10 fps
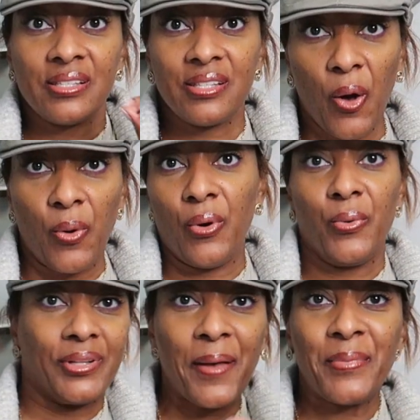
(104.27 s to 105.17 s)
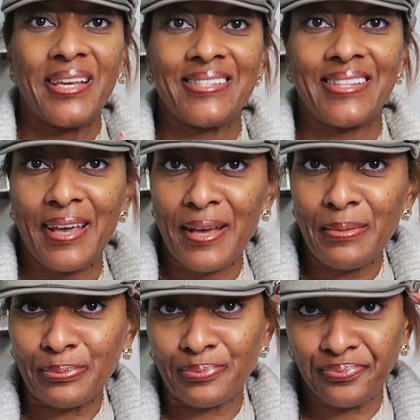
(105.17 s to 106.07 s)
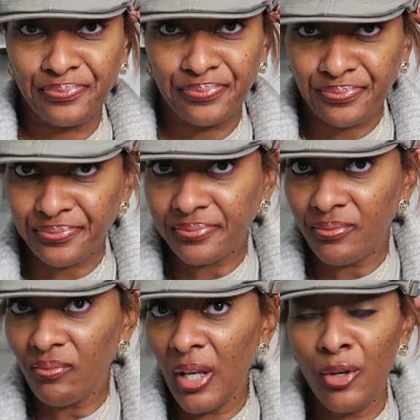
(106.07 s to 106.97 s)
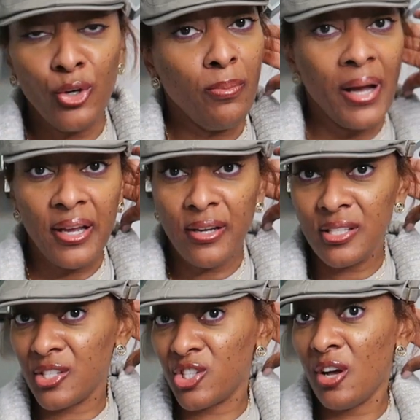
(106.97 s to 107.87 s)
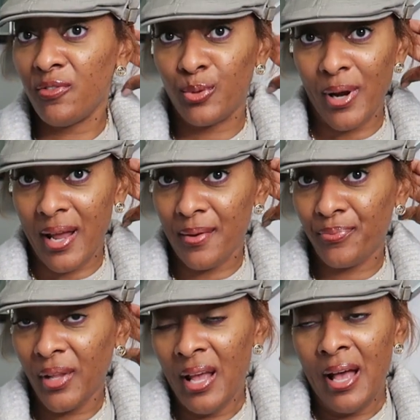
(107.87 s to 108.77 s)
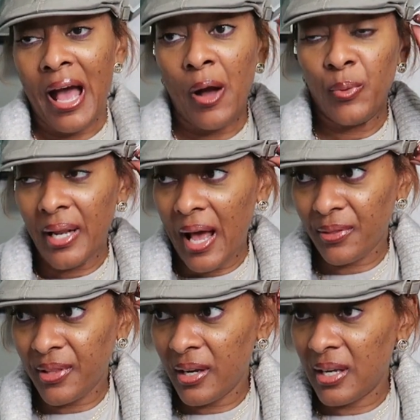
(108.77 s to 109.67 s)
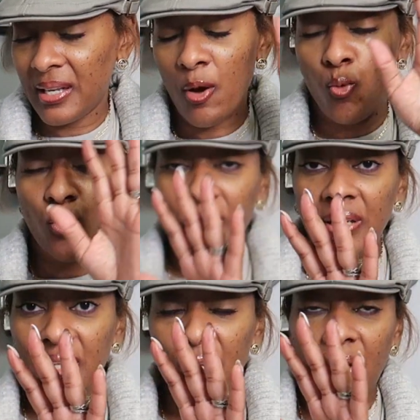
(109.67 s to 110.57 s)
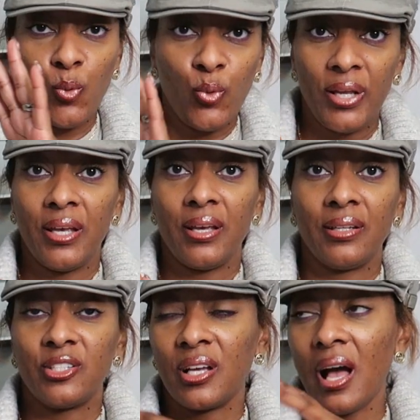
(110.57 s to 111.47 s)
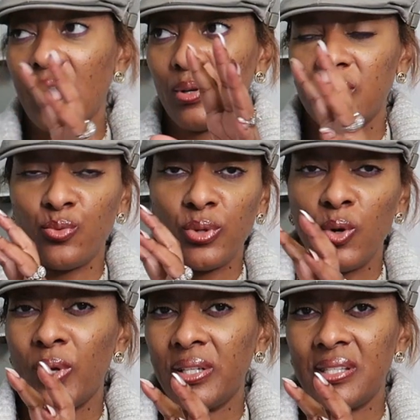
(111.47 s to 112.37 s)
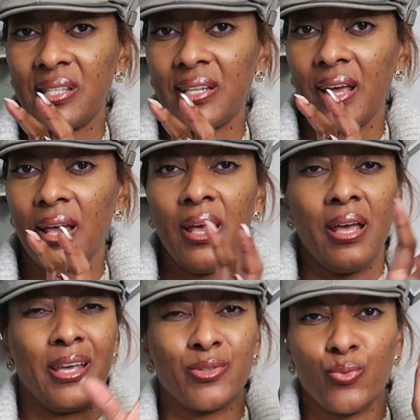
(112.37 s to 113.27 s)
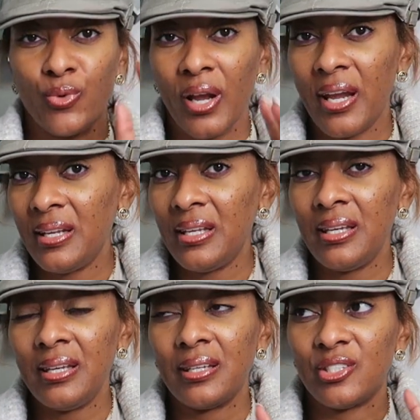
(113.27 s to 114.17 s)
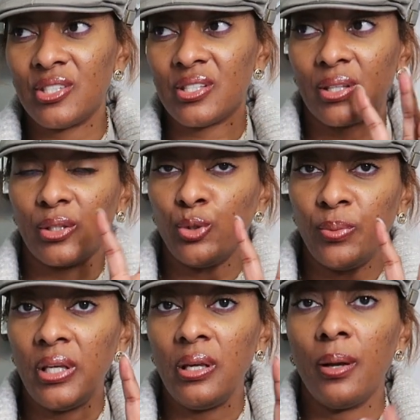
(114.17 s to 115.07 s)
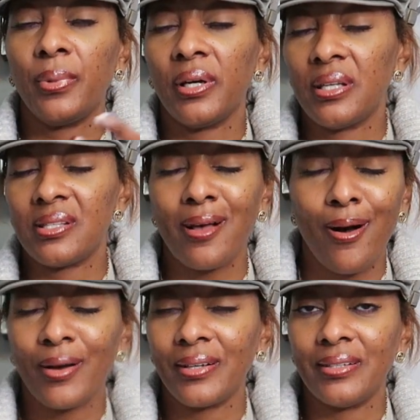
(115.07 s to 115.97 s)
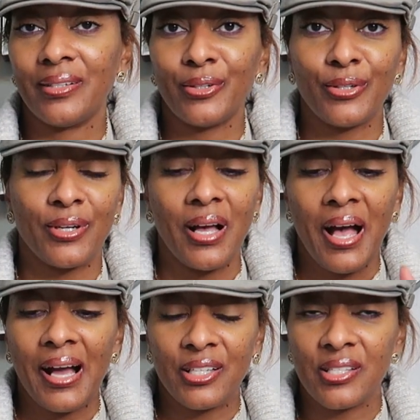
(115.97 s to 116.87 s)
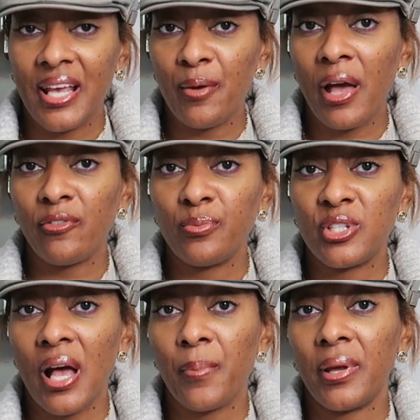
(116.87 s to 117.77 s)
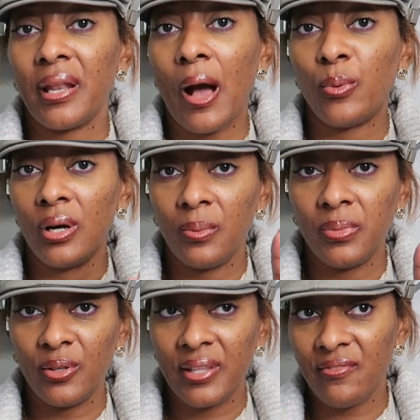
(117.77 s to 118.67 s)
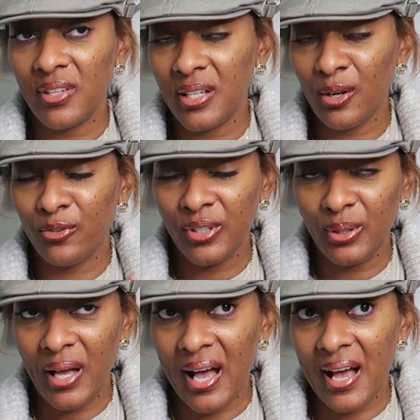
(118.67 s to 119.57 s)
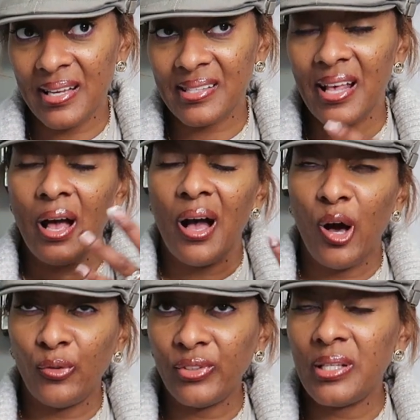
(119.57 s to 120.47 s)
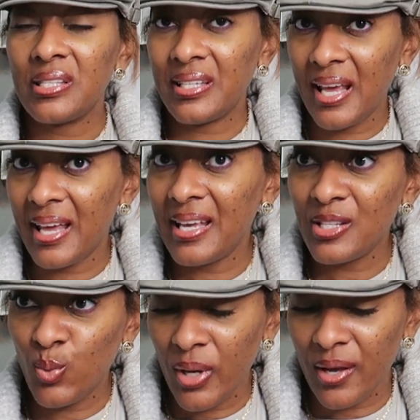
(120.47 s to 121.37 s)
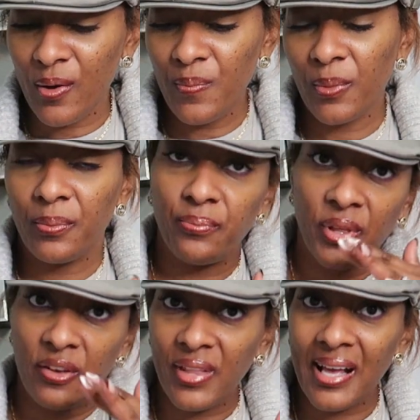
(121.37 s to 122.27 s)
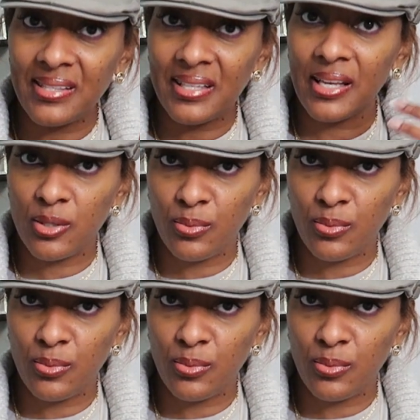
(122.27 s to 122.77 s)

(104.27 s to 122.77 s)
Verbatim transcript: so with that being said girl my hair is disheveled right i went out there in that windy wind chicago is real windy today it's rainy and just gloomy but it's all good girl i just came back from shopping i will upload that video for you guys hopefully today as well if not today